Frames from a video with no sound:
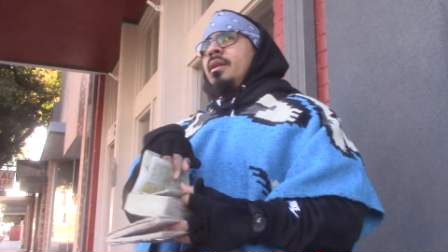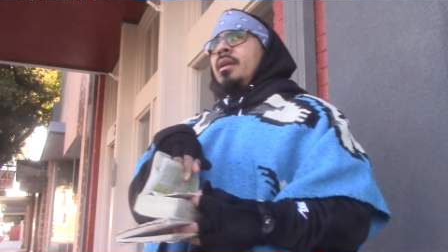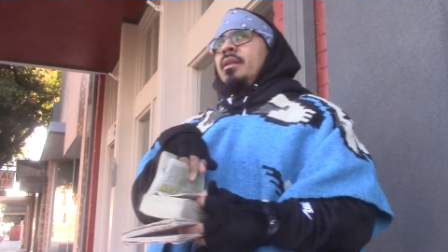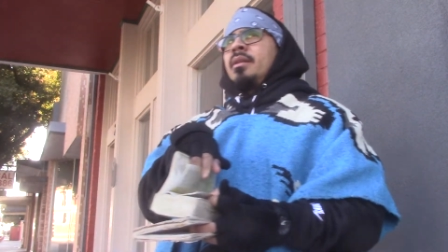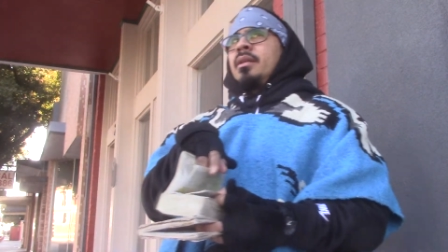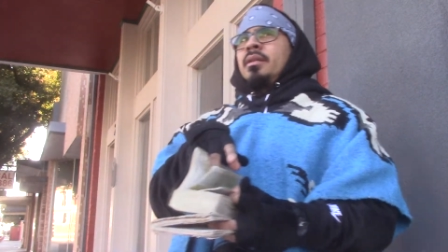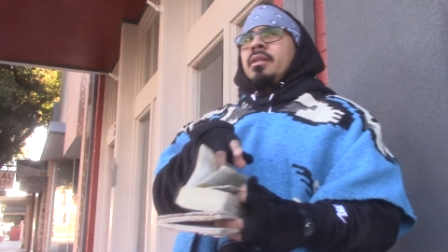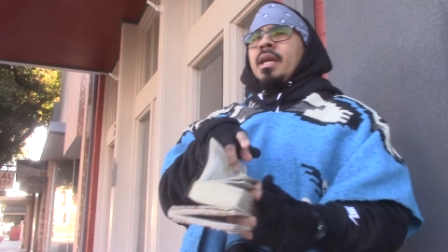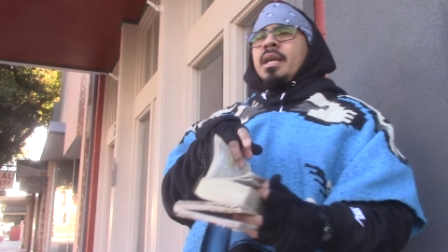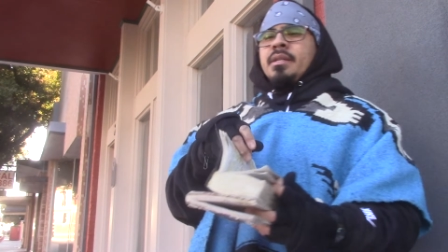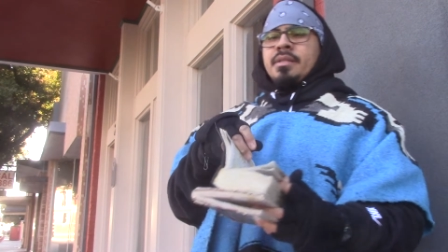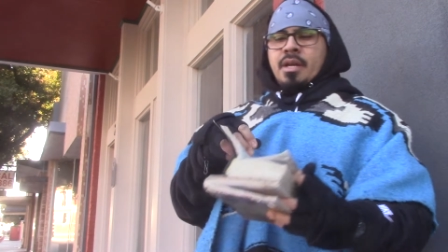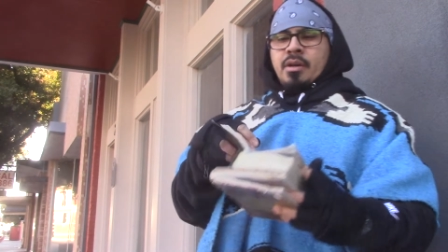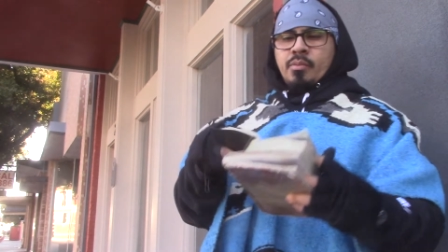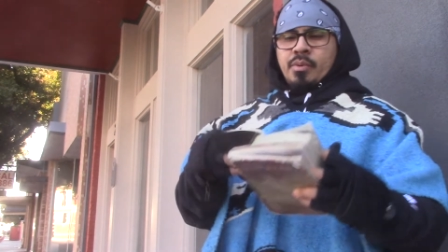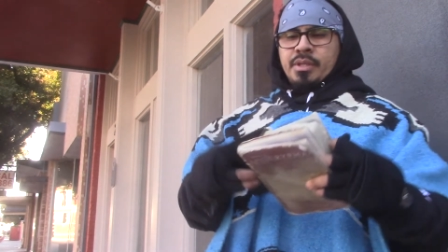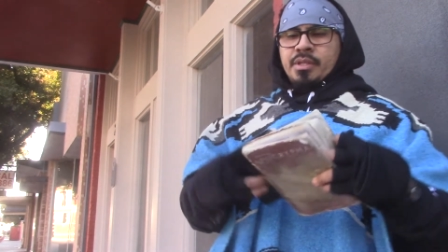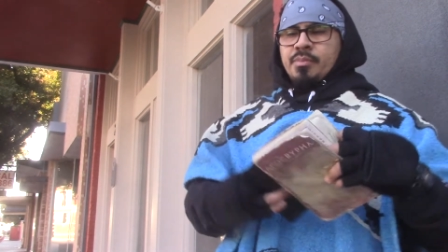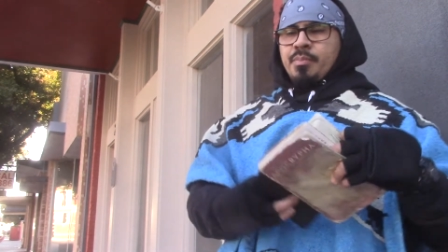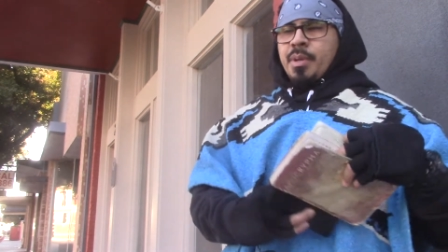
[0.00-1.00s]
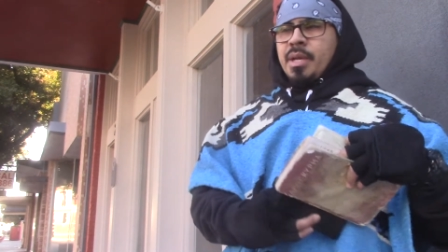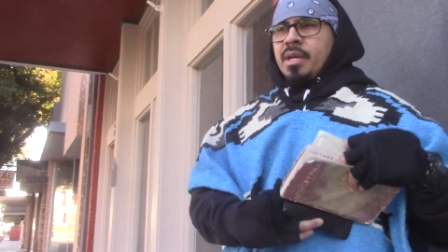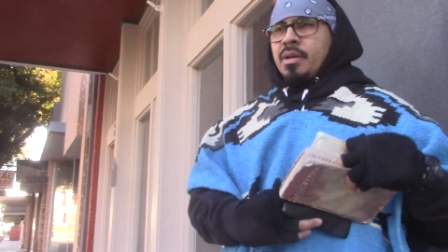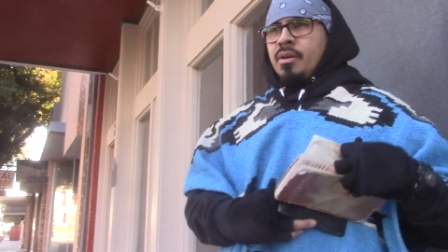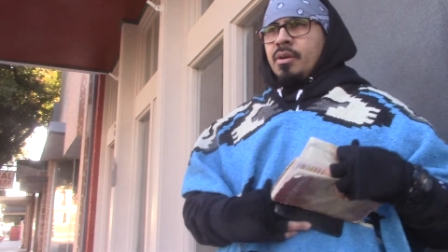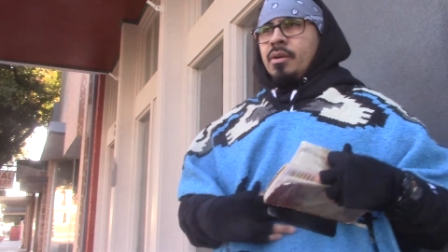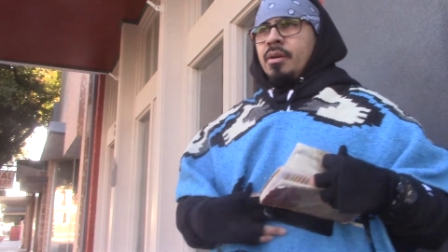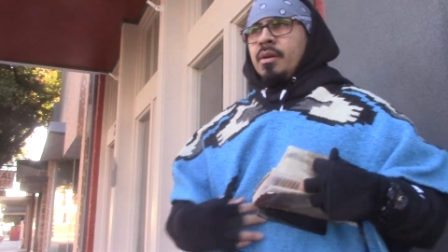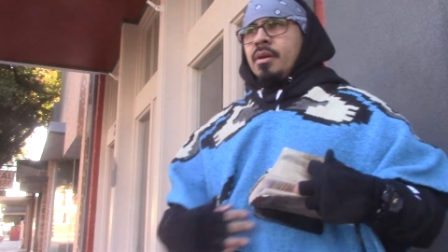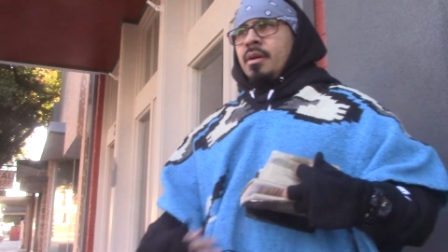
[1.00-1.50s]
in the things that we speak
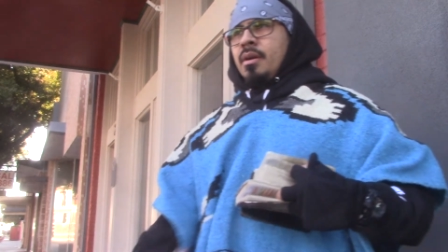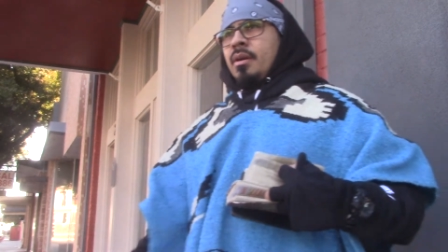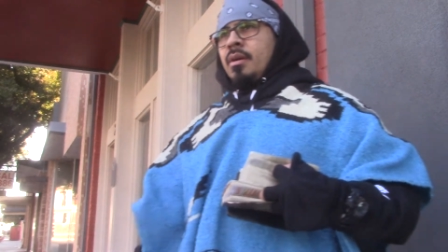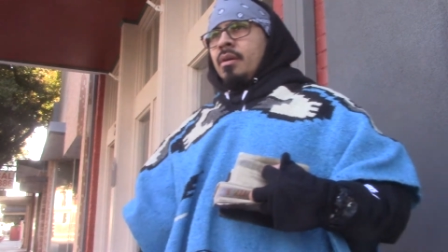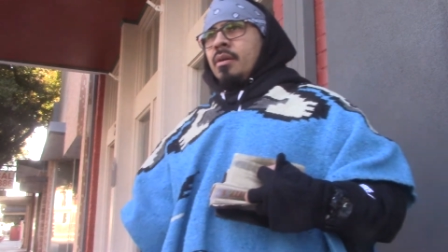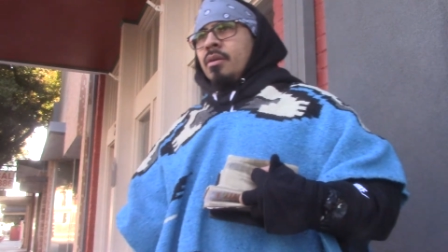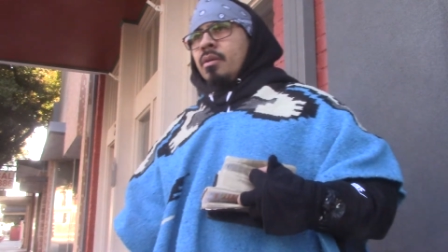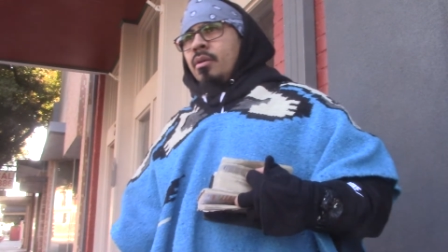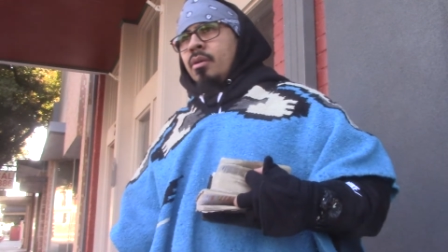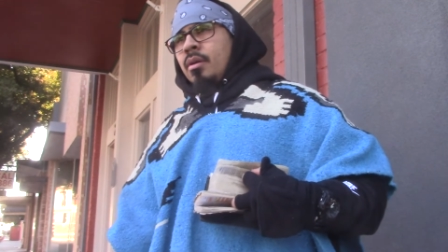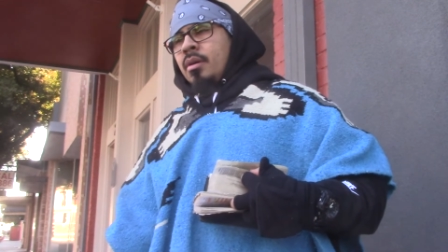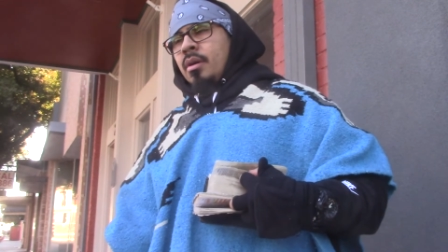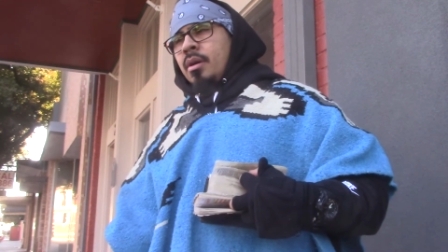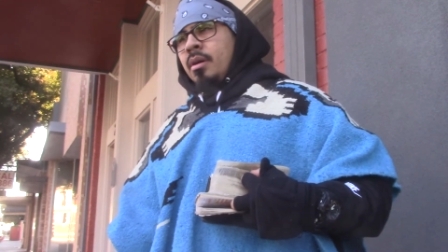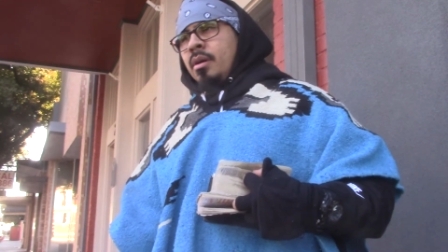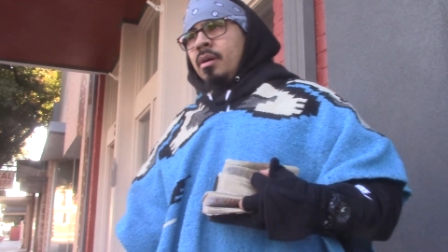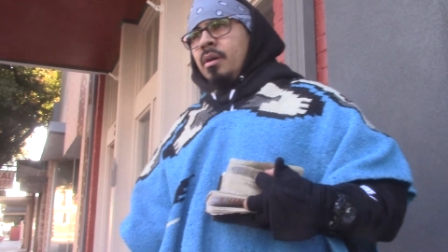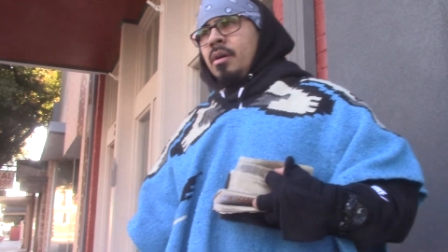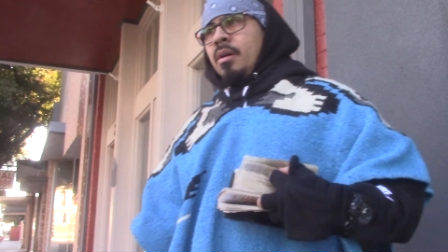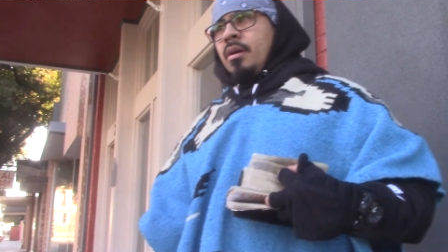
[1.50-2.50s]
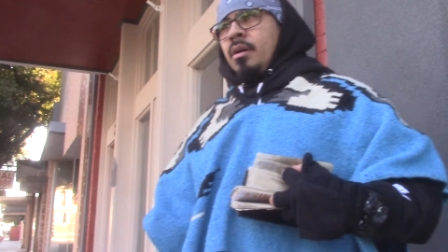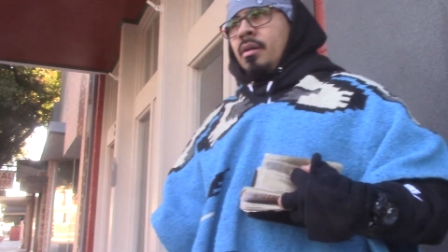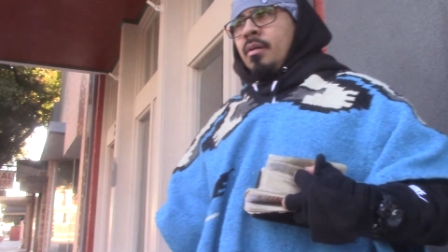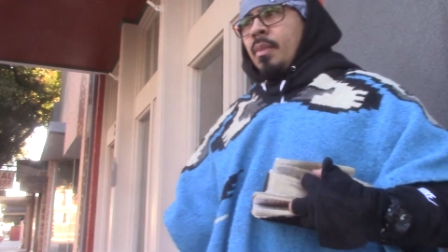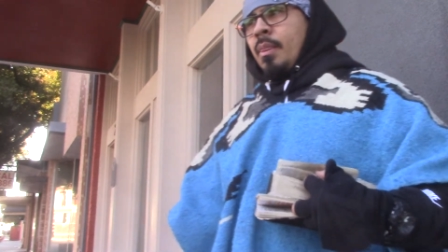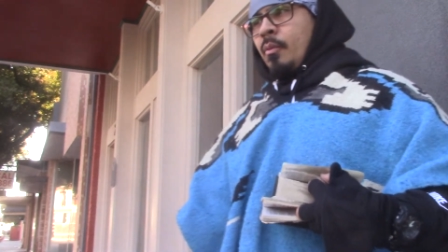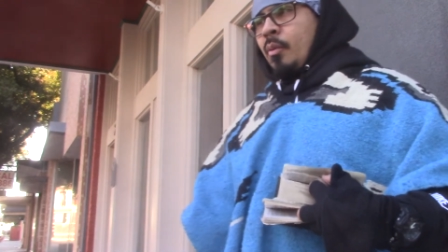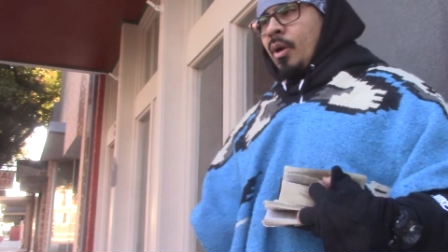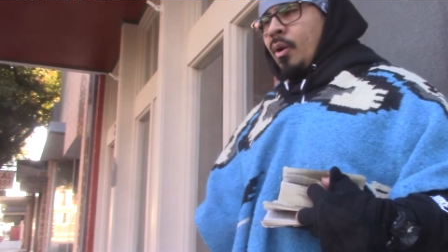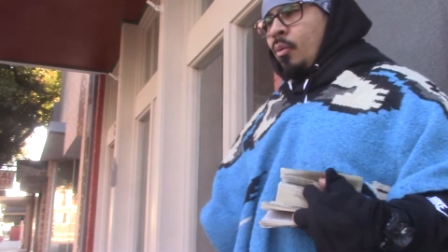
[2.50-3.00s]
or or uh, uh,
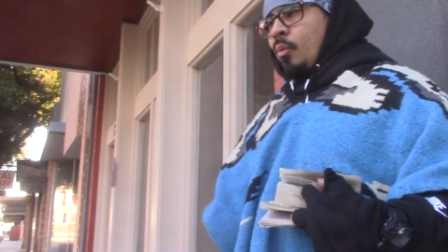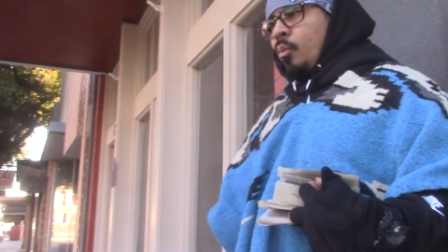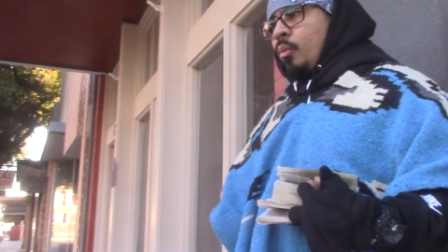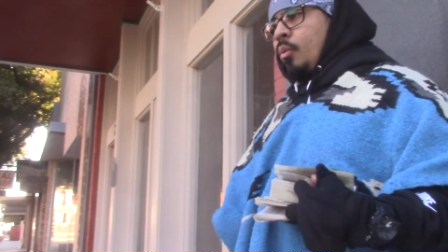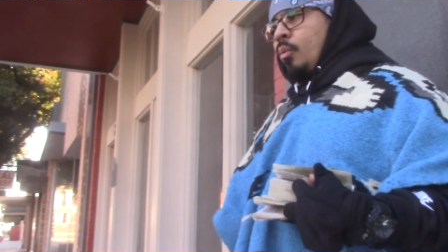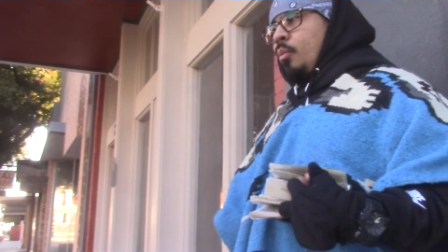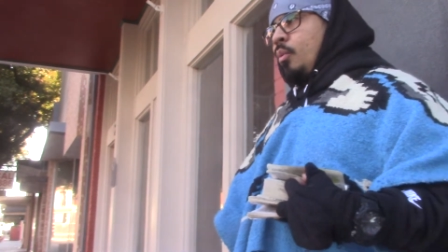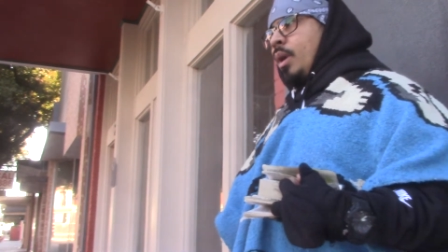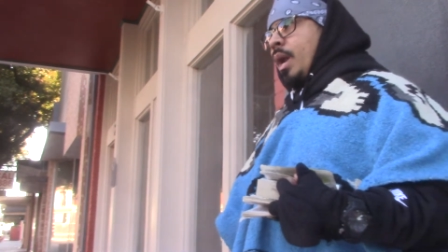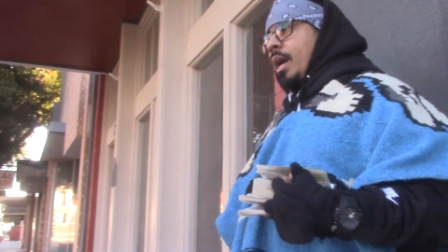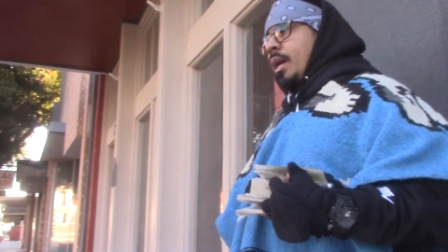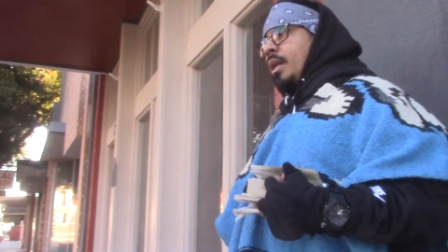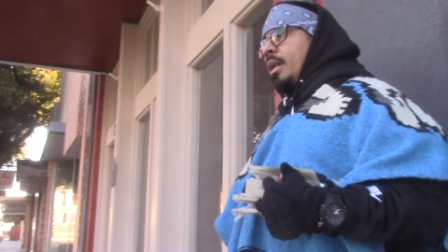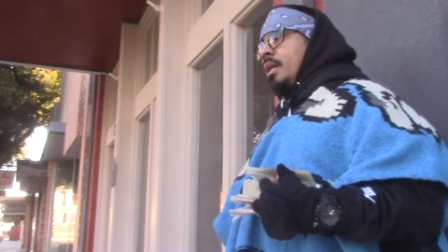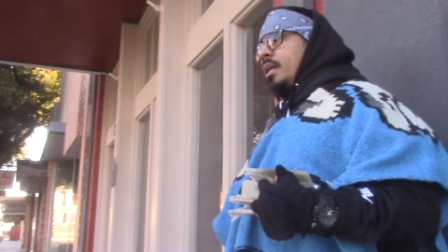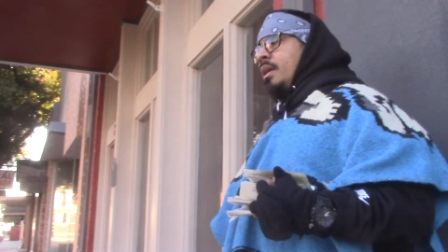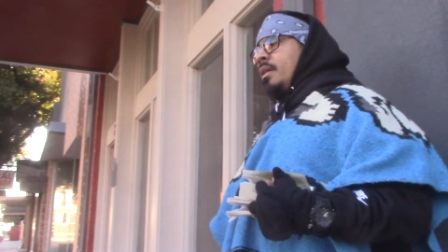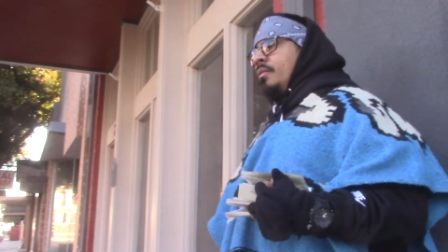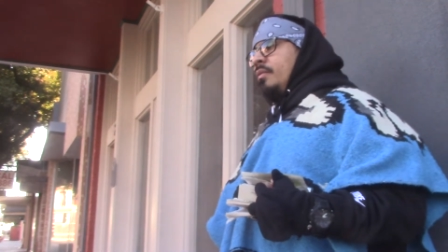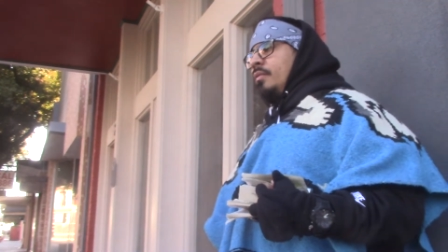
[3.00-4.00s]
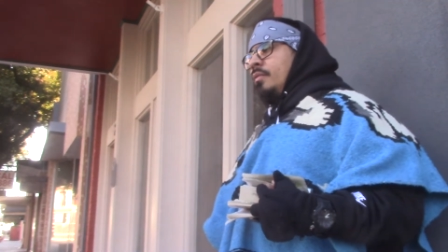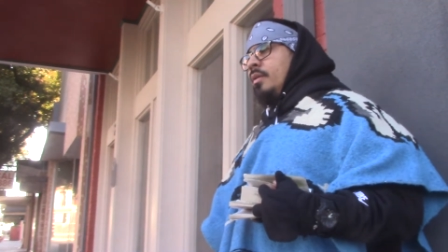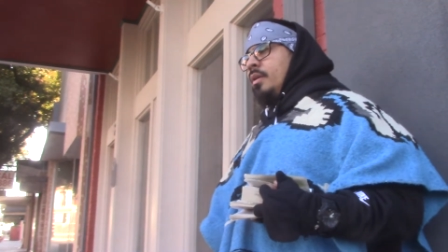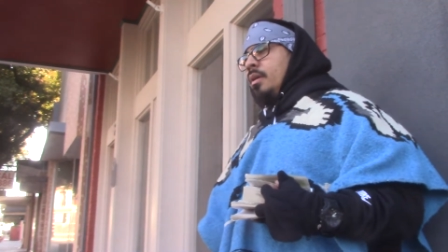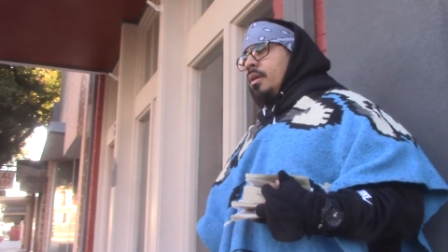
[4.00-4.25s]
we don't we're not going to give